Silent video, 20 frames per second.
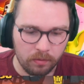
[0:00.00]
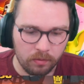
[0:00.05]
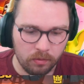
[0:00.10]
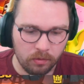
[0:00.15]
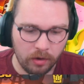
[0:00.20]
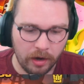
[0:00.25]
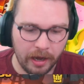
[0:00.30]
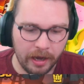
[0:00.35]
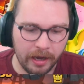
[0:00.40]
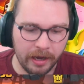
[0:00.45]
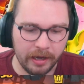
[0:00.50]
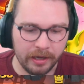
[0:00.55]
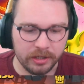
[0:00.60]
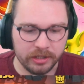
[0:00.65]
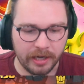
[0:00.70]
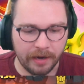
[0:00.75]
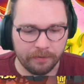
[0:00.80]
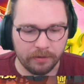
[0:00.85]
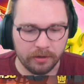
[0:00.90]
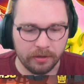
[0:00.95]
Rage
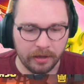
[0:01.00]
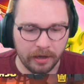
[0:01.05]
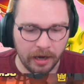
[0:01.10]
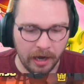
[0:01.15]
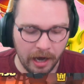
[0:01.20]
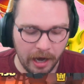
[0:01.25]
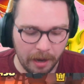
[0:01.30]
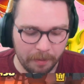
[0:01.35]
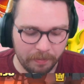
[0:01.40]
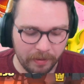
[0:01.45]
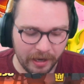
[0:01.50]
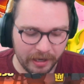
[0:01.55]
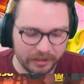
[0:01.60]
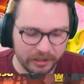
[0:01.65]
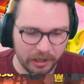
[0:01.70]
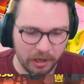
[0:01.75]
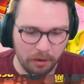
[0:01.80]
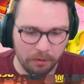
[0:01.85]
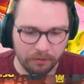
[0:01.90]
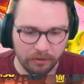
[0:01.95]
everything up. He has
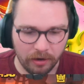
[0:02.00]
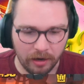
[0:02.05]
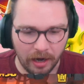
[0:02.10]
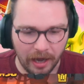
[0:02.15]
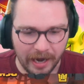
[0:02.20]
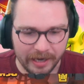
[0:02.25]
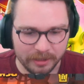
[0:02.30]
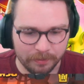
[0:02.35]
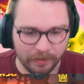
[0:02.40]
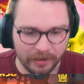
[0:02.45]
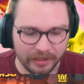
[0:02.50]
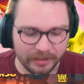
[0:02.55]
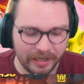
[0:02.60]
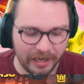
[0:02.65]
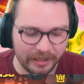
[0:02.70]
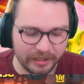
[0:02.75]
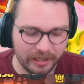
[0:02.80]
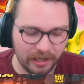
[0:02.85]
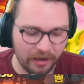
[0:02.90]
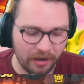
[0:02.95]
to go for a last-minute
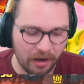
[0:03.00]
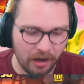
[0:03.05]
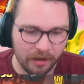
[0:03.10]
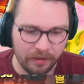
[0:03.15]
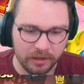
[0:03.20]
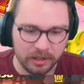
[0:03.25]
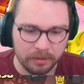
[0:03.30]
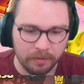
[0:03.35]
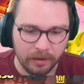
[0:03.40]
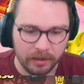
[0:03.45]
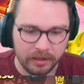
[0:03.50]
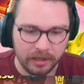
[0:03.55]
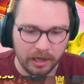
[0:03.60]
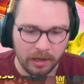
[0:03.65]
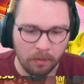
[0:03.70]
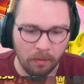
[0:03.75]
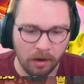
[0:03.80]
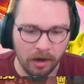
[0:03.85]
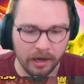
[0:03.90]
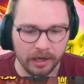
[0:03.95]
Tesla, not in the spot that he
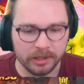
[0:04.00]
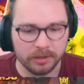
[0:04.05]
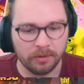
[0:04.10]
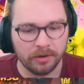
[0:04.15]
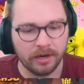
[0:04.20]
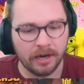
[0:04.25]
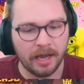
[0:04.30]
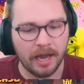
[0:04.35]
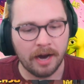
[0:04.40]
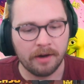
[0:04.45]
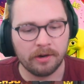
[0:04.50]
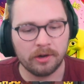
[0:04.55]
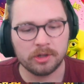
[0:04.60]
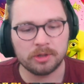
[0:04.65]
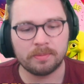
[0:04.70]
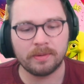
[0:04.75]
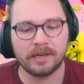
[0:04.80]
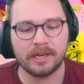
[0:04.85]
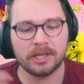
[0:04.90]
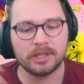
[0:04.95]
wants. We're going to
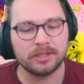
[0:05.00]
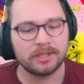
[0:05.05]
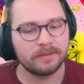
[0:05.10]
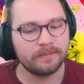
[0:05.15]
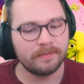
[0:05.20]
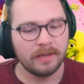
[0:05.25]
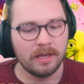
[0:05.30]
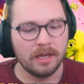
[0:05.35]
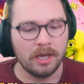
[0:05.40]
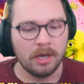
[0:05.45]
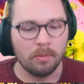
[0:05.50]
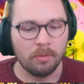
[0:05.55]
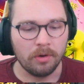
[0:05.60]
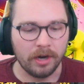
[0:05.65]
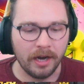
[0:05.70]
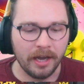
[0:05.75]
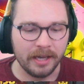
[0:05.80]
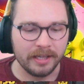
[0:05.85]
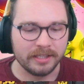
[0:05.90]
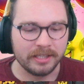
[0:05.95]
arrows because we're
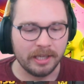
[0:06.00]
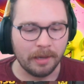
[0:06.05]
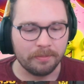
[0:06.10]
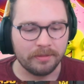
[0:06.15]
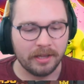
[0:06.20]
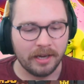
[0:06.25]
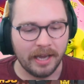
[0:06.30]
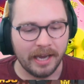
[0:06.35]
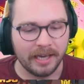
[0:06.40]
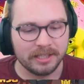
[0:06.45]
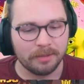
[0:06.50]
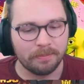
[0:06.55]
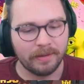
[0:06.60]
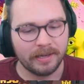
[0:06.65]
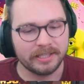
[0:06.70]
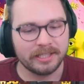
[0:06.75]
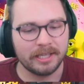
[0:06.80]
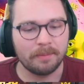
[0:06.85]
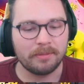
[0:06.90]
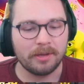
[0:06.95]
going to hit something. He has to
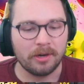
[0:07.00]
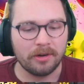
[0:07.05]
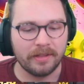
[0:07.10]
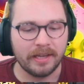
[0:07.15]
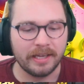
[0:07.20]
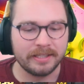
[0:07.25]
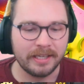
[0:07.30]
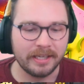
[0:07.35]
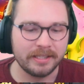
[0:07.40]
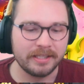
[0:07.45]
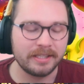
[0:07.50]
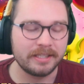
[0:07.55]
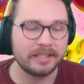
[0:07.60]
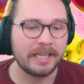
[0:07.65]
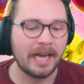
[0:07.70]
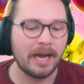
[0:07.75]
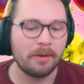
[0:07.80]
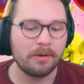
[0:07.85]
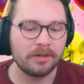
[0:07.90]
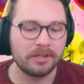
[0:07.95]
play something or that takes his
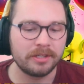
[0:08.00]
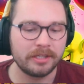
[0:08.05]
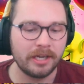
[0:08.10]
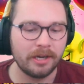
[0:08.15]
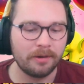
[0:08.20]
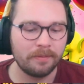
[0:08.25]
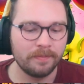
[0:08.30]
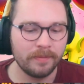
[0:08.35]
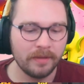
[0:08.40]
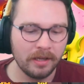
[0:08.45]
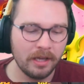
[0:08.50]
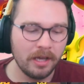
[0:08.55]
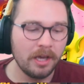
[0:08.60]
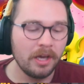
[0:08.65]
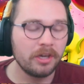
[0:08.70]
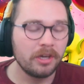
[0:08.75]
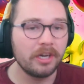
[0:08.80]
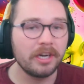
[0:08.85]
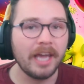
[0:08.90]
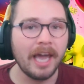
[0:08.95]
tower. So,
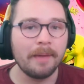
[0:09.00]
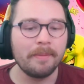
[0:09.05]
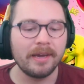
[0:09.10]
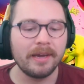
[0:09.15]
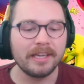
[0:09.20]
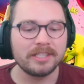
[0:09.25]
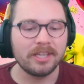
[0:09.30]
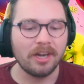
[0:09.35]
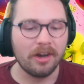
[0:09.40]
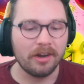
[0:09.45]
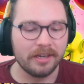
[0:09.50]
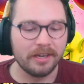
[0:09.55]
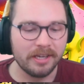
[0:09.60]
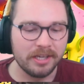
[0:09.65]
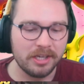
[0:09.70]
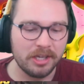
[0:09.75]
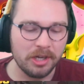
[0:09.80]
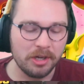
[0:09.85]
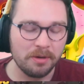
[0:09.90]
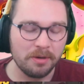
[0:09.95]
good game against Hog
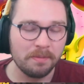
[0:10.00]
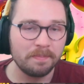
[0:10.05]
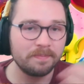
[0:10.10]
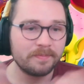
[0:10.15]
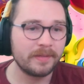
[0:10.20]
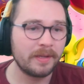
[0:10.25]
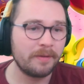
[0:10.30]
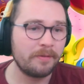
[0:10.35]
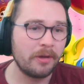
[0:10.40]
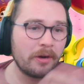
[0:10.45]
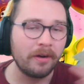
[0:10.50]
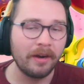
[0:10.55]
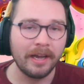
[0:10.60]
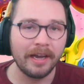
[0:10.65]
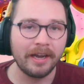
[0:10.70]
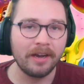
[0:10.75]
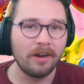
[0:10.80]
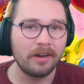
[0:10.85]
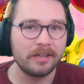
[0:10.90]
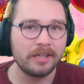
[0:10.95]
EQ. If you don't
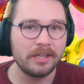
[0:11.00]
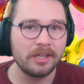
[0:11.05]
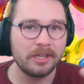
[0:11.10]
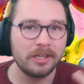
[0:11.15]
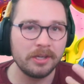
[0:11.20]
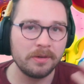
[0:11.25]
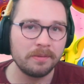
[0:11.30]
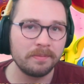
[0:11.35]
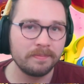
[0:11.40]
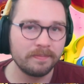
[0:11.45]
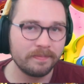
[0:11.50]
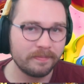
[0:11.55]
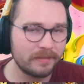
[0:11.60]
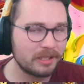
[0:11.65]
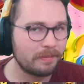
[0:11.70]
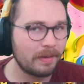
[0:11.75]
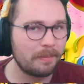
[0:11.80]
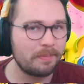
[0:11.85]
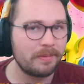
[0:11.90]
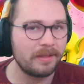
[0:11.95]
like Hog EQ,
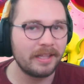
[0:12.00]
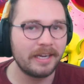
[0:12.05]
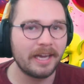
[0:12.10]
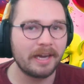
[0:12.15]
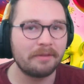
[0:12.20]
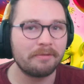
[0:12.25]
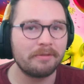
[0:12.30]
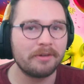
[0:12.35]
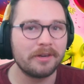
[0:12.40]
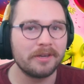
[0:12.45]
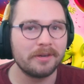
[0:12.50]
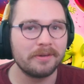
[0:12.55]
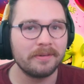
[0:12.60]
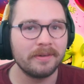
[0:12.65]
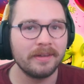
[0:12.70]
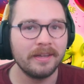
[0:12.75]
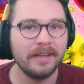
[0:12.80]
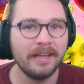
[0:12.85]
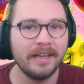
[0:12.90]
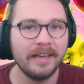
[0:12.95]
this might be the deck for you.
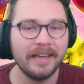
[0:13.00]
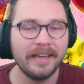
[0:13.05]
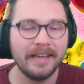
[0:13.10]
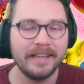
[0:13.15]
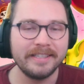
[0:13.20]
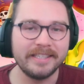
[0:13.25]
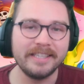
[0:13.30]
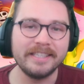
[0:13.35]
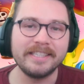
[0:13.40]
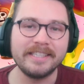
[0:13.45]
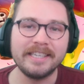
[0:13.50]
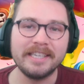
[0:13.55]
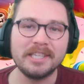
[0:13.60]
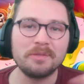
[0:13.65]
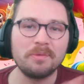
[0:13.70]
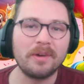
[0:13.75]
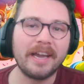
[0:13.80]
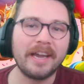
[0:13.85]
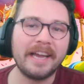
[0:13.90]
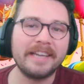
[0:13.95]
GG's,
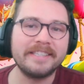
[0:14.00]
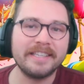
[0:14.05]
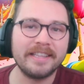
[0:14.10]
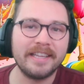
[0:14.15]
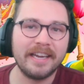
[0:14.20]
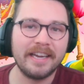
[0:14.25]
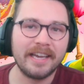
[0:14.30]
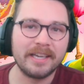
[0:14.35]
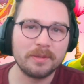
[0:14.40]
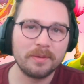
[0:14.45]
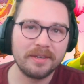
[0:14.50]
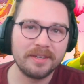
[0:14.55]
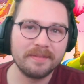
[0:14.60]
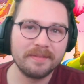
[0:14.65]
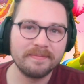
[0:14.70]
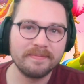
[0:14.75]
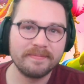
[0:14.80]
we'll catch you in the next one.